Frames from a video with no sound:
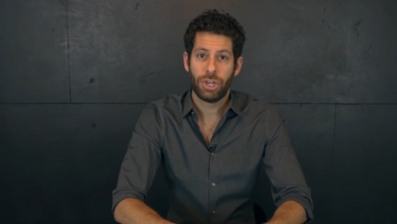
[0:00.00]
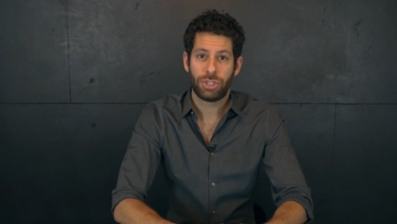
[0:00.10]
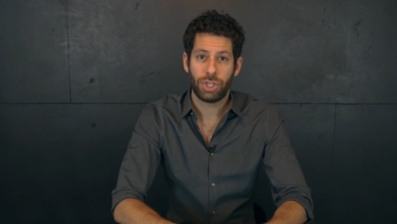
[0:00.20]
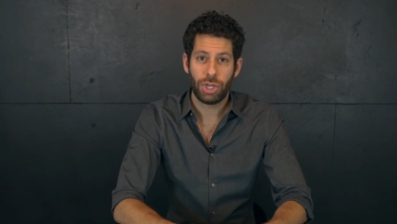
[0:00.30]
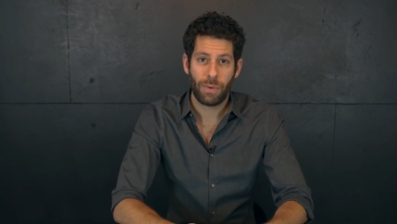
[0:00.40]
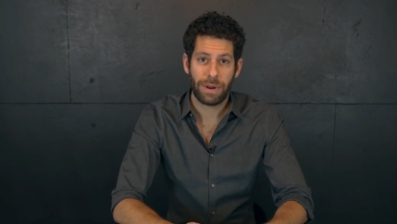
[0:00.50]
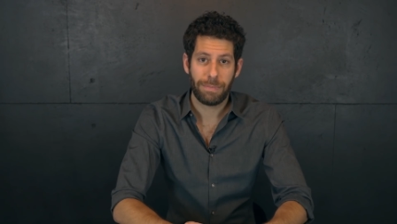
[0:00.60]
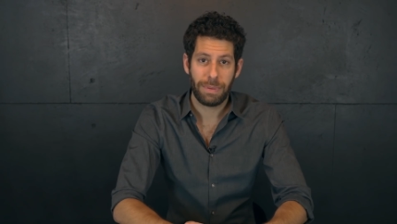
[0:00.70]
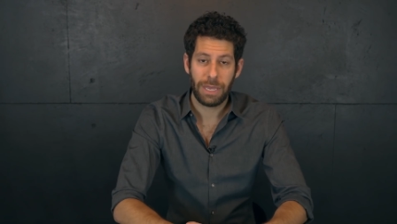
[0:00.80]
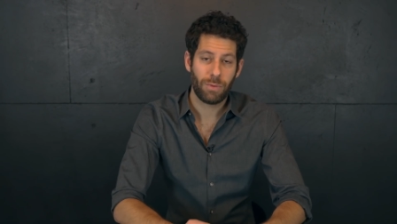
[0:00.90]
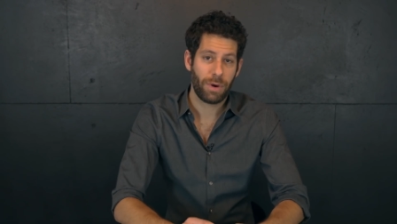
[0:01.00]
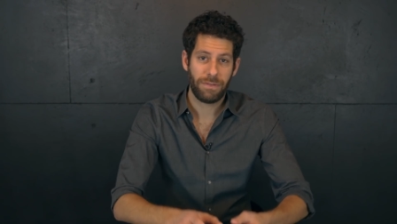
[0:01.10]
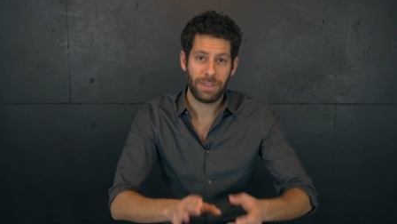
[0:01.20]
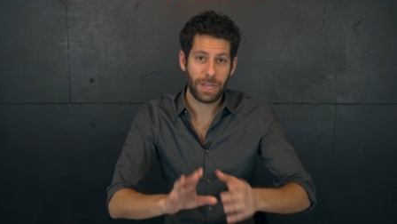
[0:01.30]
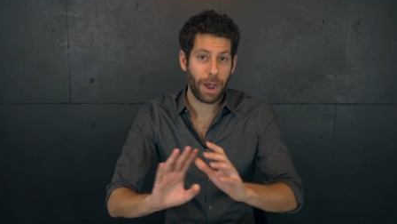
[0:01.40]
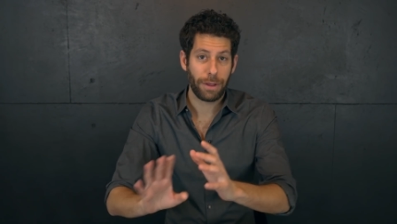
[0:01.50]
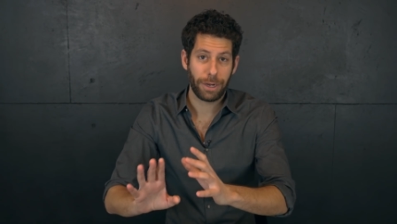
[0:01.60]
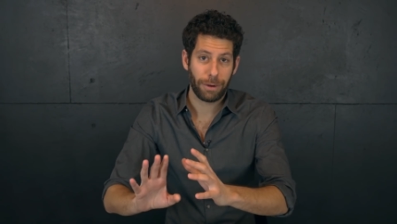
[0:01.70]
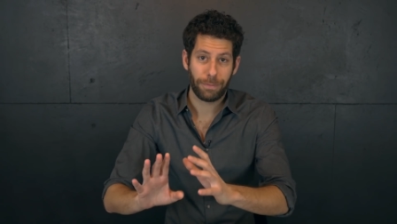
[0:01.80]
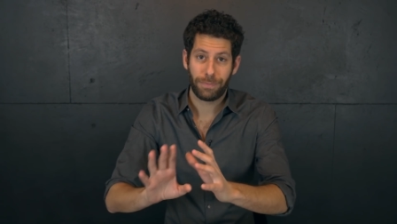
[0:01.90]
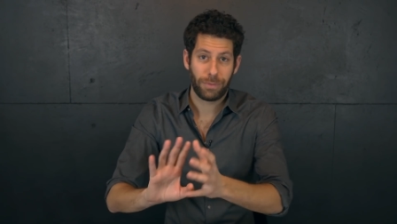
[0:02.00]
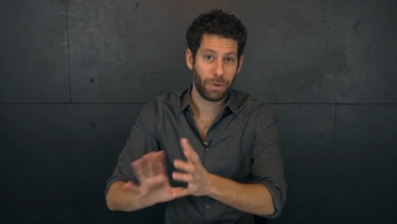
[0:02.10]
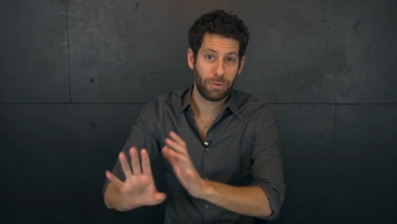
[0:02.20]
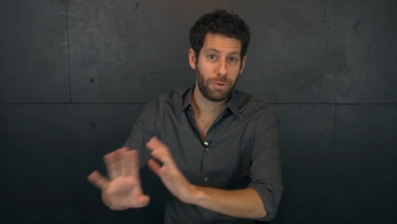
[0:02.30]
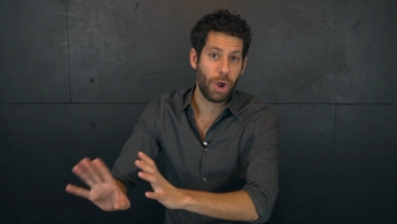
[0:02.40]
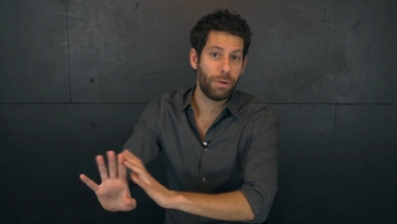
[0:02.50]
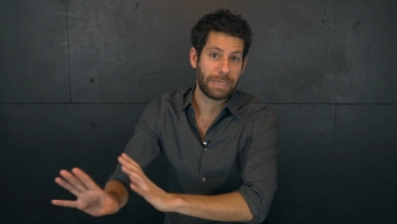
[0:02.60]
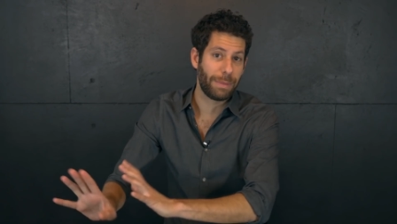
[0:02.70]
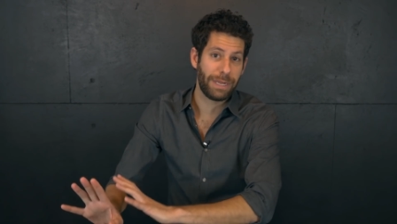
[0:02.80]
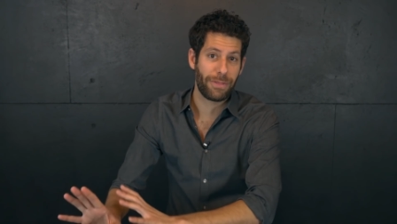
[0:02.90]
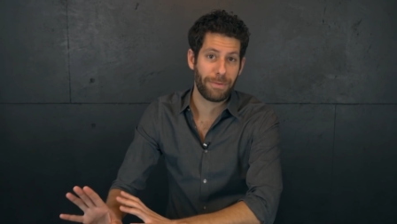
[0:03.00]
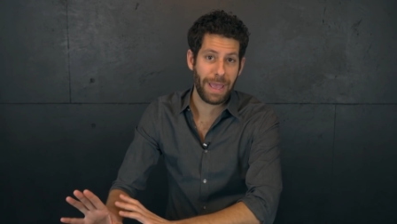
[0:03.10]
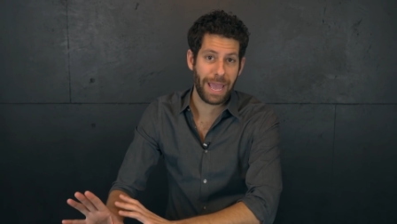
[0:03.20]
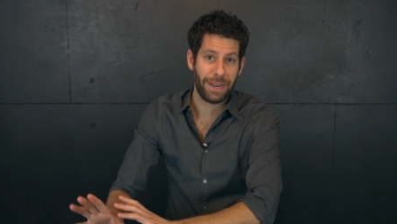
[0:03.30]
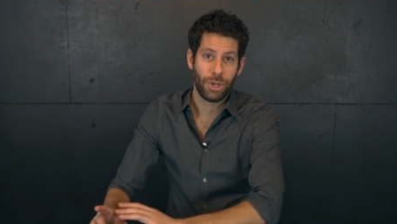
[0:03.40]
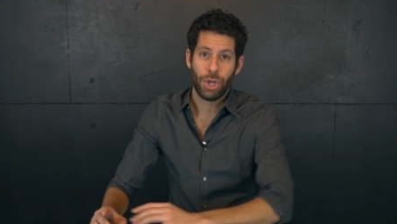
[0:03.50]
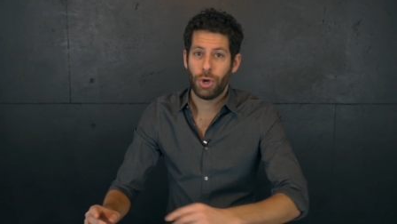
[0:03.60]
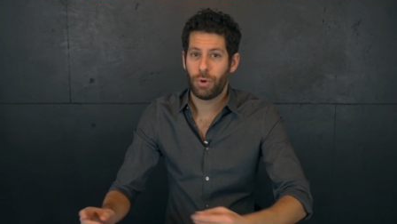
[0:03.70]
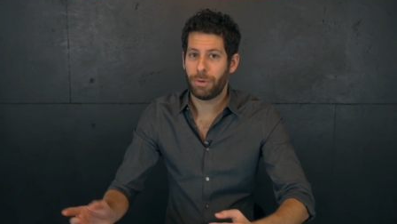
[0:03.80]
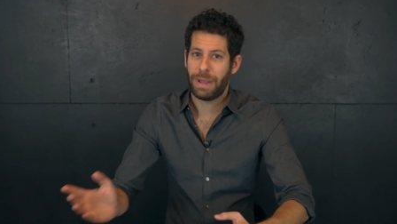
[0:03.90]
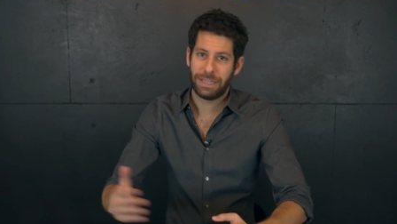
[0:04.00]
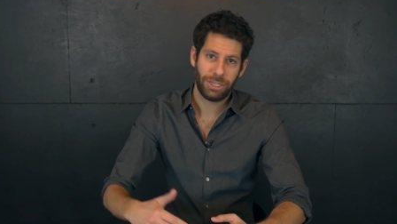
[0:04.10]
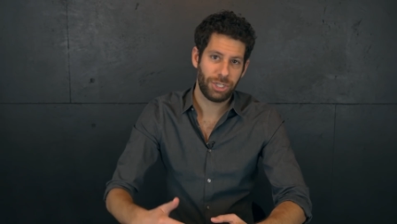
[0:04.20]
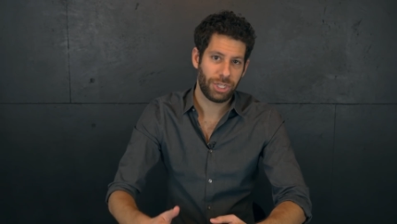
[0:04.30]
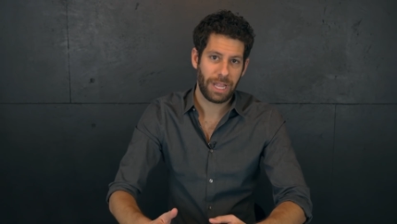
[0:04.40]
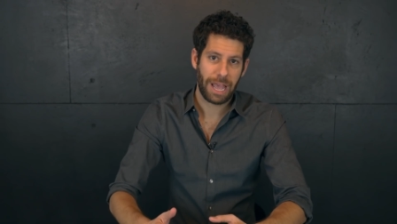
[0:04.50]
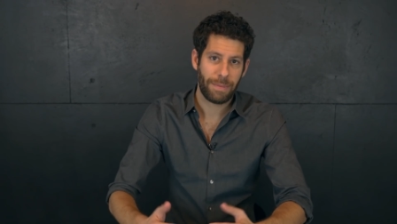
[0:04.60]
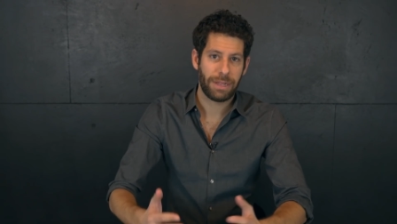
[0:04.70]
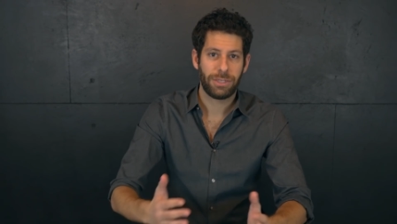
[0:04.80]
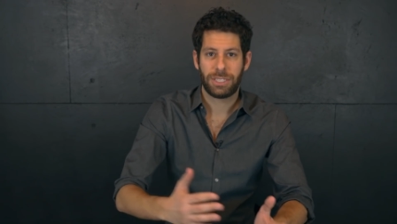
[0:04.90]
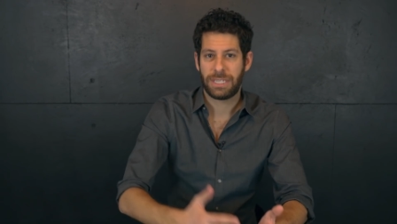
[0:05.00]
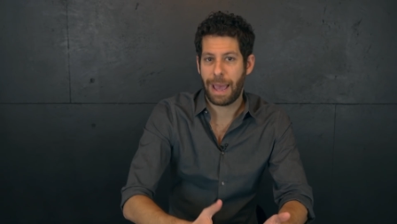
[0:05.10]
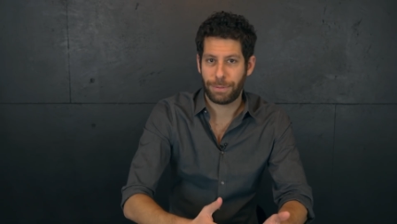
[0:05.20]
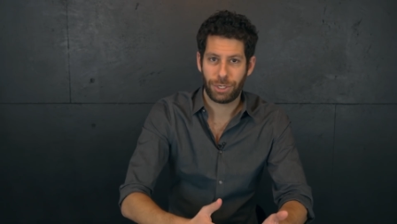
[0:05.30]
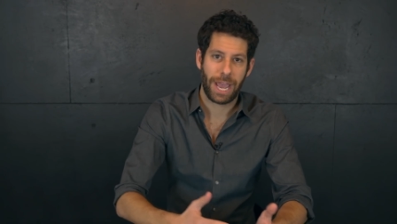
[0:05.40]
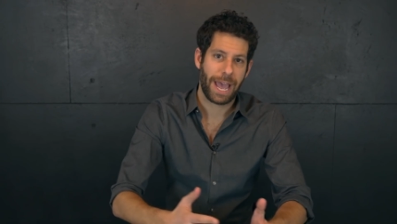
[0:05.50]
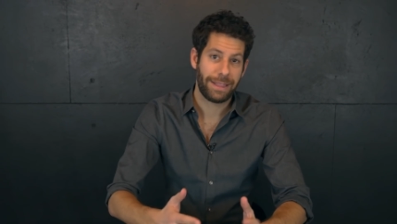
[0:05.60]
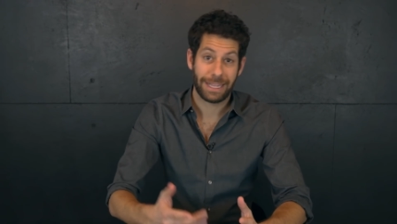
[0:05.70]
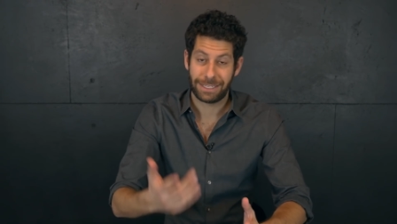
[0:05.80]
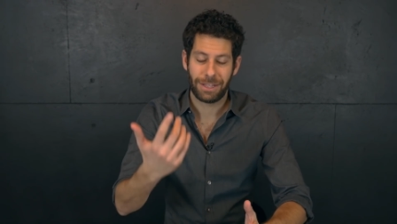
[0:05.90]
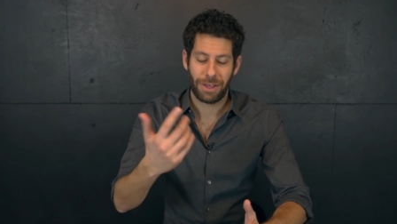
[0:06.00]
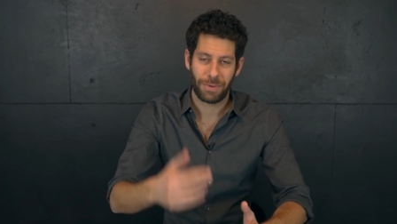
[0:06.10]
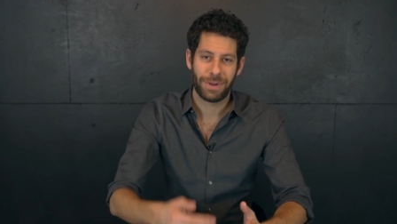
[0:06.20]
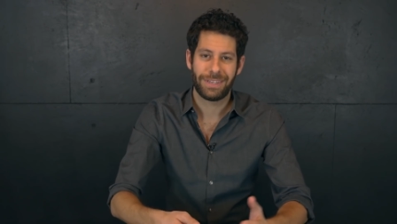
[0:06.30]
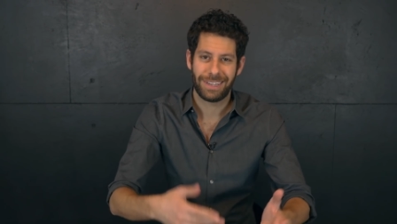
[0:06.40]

So you don't want to be one of the, you know, who knows how many other men who are messaging them on Snapchat, that's the other one,